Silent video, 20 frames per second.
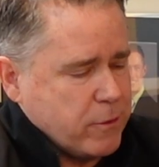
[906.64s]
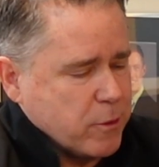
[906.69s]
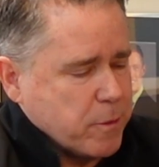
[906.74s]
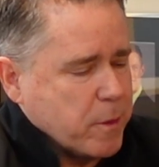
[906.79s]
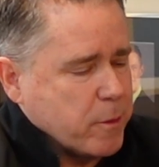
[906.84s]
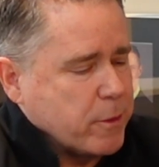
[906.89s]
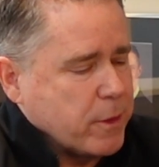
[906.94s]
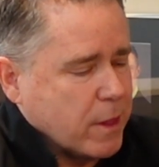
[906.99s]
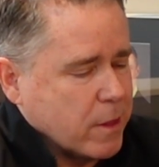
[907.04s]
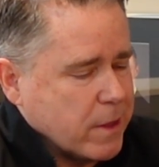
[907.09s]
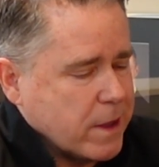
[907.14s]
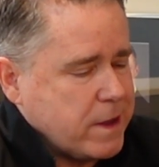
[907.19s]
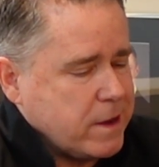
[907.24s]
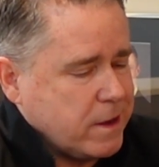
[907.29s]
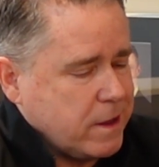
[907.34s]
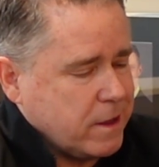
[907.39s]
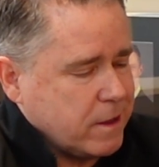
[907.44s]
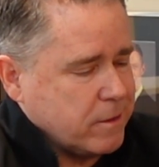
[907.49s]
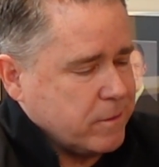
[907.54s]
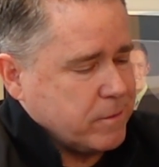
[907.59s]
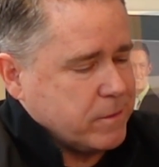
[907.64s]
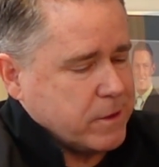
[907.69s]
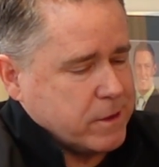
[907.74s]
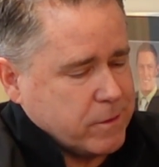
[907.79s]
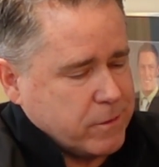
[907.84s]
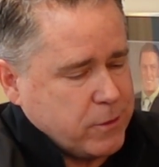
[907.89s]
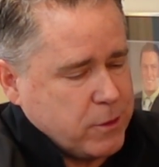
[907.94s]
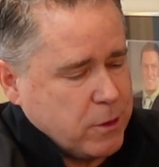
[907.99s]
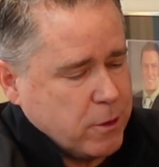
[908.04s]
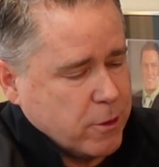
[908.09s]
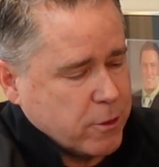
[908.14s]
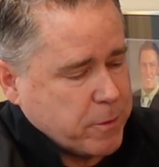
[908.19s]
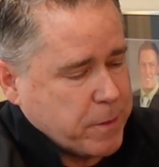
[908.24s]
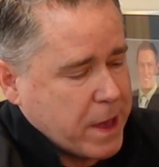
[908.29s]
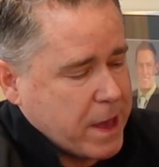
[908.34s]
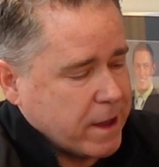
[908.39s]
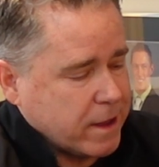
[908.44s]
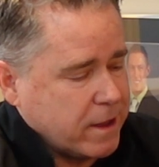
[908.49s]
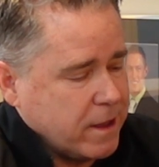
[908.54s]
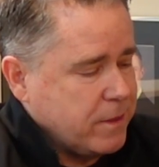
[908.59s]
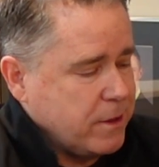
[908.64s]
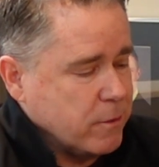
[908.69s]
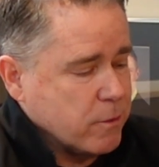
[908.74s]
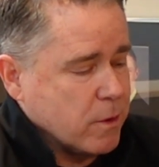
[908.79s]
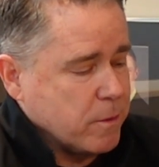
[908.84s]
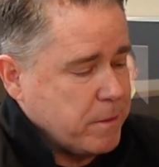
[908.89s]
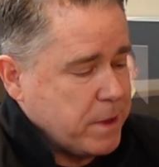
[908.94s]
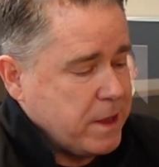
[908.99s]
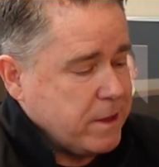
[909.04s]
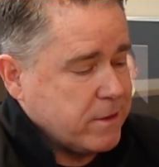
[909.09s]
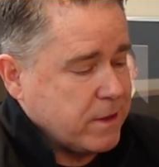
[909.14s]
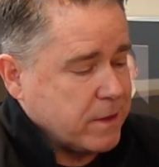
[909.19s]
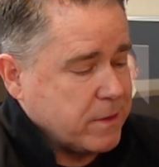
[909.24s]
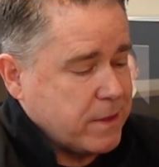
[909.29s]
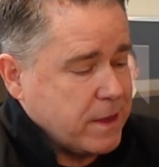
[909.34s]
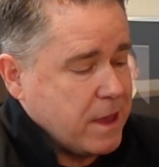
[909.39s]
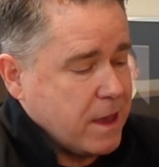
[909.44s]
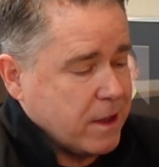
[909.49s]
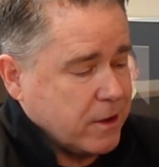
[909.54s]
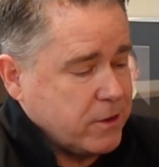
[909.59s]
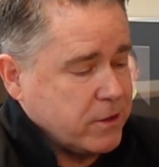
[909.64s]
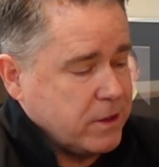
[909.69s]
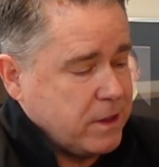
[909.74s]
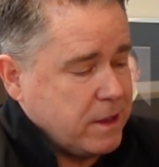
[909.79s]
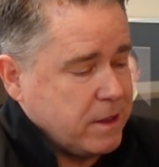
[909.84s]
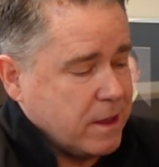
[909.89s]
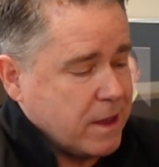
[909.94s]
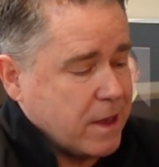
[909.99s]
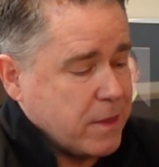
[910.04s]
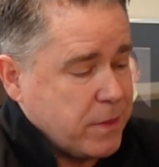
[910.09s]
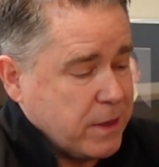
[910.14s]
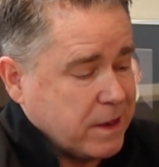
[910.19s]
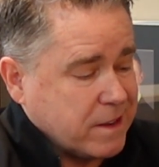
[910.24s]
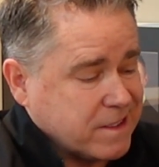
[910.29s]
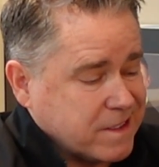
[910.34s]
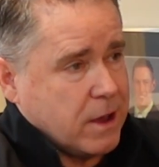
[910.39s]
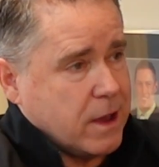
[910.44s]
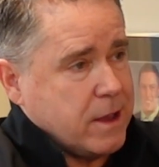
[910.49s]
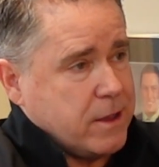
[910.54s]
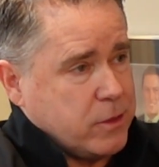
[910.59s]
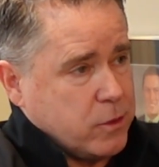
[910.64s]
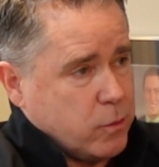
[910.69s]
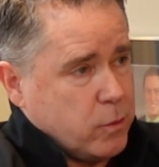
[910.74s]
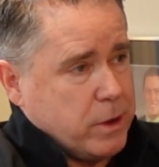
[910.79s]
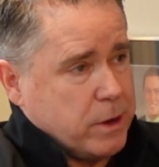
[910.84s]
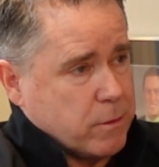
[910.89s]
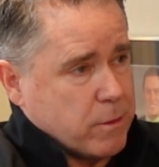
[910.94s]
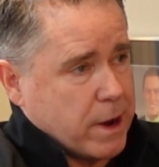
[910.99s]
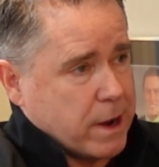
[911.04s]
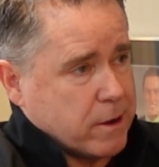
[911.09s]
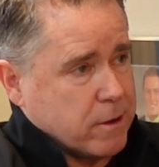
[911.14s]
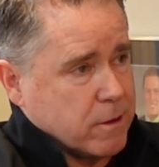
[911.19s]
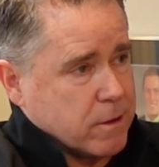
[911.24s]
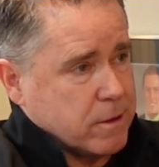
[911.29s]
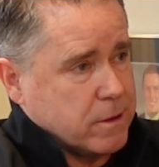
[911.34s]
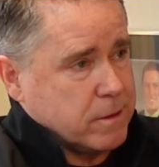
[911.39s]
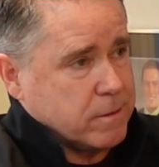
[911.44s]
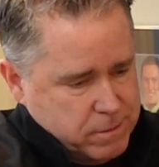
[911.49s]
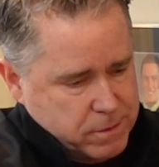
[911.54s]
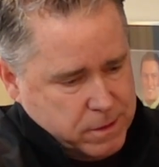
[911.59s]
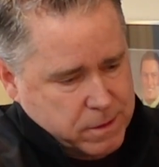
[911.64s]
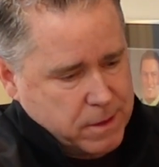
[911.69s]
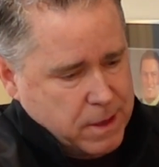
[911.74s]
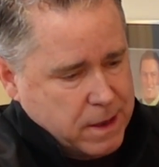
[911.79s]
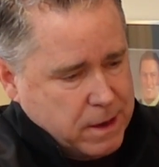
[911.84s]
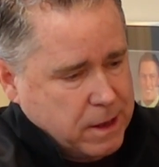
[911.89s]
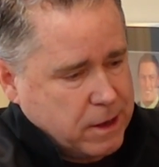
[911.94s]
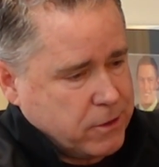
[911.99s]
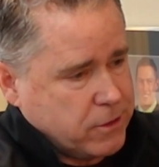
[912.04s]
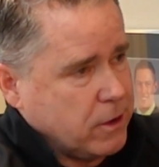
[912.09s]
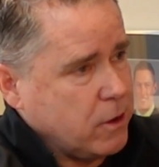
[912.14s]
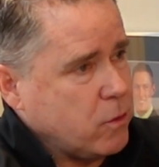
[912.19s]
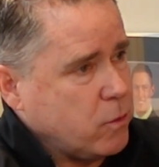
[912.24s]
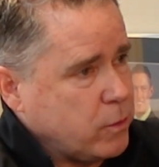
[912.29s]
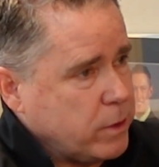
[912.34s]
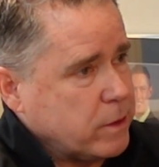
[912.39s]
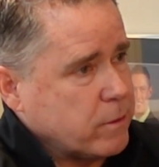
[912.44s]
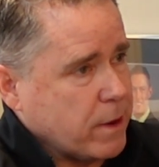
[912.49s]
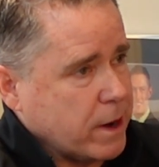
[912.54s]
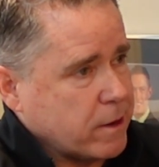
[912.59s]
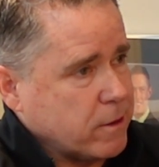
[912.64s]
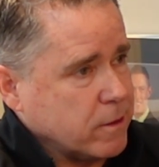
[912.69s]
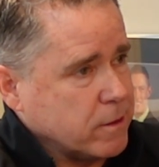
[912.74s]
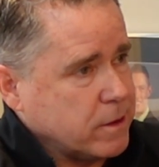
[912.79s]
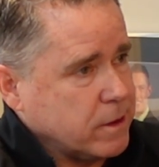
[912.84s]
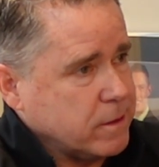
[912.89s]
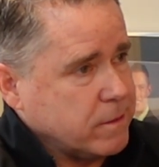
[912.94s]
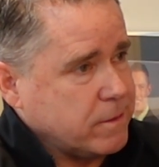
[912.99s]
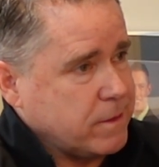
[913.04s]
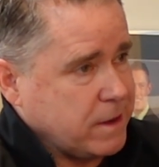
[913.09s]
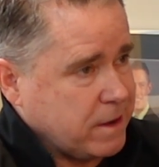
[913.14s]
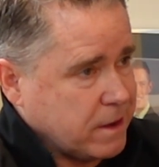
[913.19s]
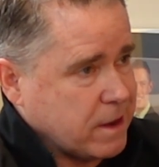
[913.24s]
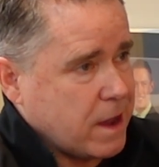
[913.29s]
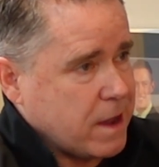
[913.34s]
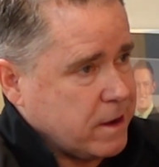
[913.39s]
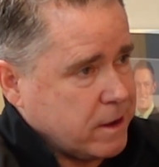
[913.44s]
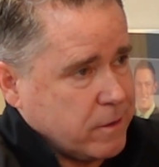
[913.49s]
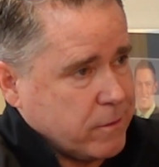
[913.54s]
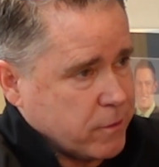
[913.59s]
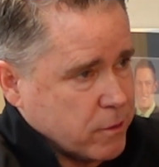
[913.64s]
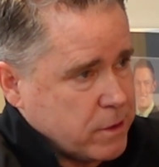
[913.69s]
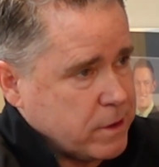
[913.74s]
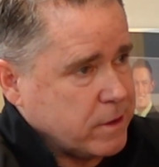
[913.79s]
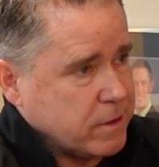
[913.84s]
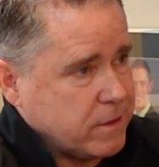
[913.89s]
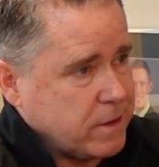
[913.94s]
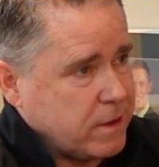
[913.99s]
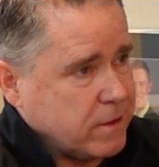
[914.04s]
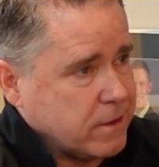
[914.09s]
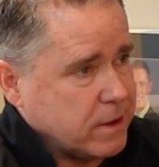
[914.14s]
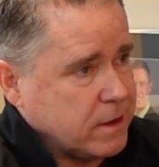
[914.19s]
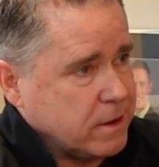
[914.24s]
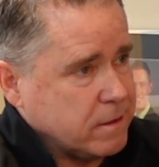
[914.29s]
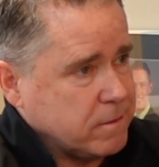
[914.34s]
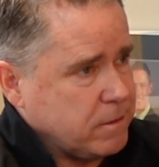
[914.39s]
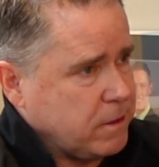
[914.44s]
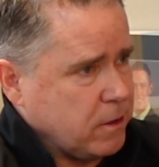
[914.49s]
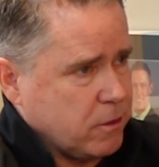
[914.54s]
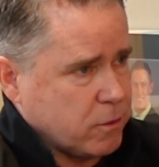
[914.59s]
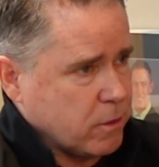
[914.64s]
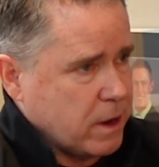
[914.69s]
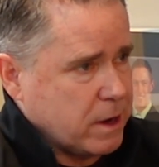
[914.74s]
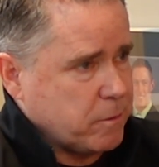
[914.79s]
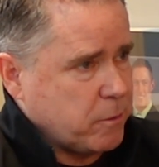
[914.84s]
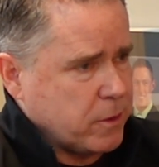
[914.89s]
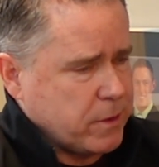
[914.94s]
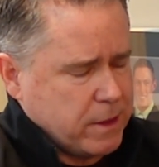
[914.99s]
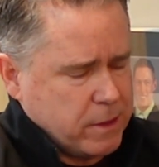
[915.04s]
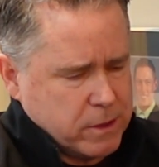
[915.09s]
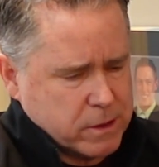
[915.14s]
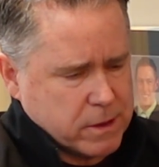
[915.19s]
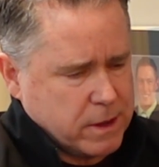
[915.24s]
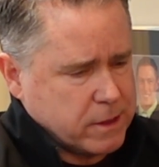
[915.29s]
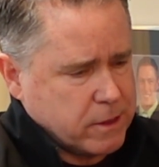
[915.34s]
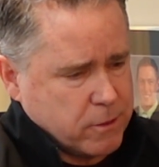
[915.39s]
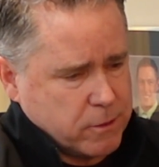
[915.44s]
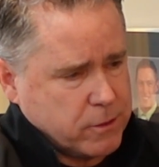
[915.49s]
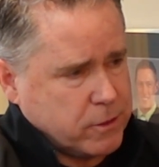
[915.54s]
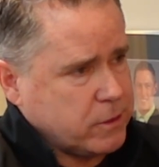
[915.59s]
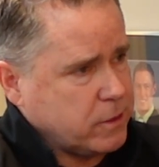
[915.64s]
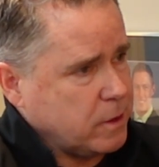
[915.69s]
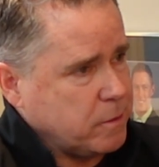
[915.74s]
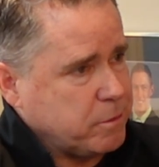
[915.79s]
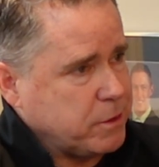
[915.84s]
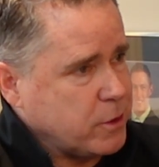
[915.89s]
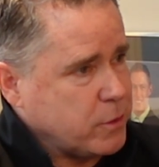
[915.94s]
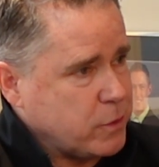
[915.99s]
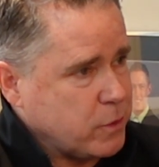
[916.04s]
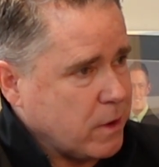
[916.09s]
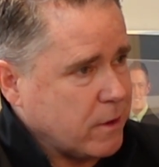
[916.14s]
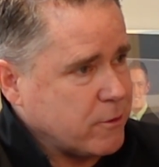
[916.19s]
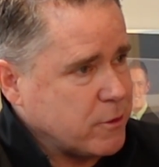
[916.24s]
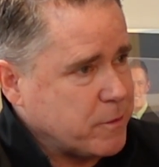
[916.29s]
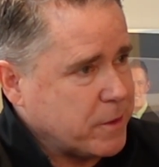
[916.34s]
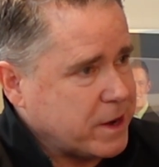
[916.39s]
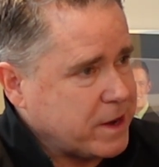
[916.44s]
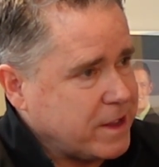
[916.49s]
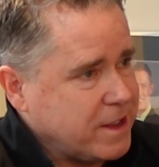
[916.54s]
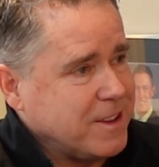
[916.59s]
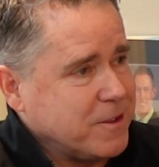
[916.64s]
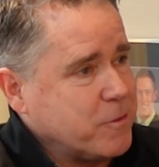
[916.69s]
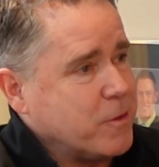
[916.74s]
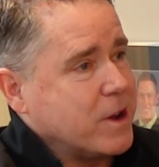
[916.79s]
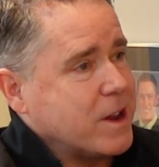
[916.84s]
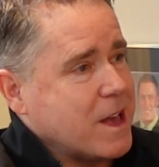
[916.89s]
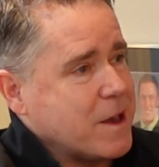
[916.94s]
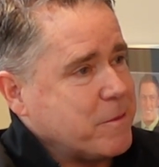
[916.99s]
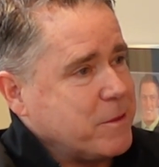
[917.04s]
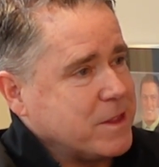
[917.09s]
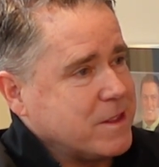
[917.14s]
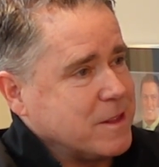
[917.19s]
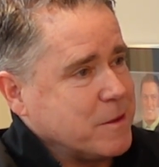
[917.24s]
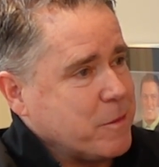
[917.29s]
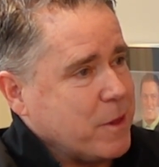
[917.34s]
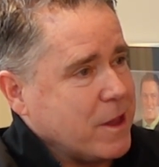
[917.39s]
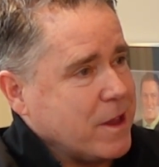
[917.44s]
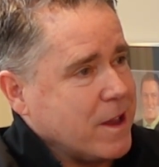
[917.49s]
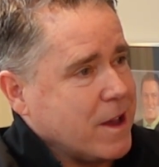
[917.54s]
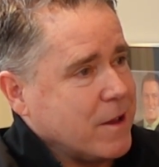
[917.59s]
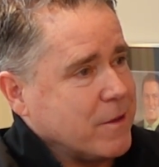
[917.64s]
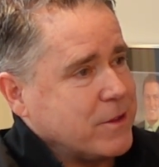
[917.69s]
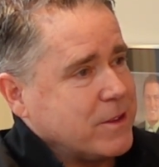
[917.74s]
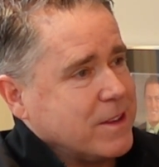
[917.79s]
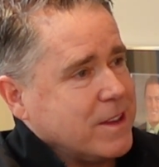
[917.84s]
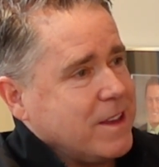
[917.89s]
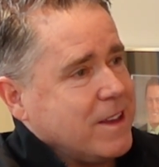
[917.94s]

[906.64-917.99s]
you remember the Lightning a few years back, they were amazing. They actually, I think, tied the win record, the NHL win record. They tied it for in-season. Incredible. They look like they're just going to blow through everybody. And what happens in the playoffs?